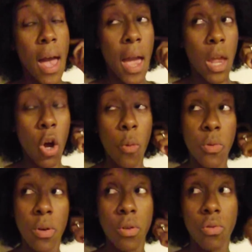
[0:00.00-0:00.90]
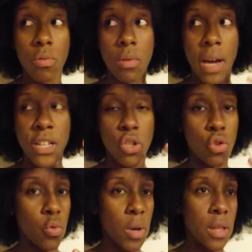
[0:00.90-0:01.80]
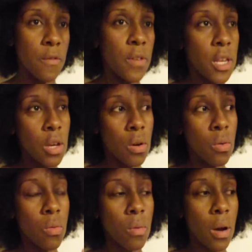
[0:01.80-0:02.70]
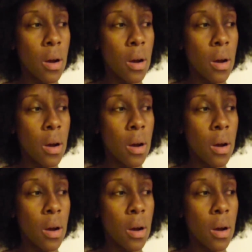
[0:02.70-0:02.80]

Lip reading: And I hope you guys enjoyed the video.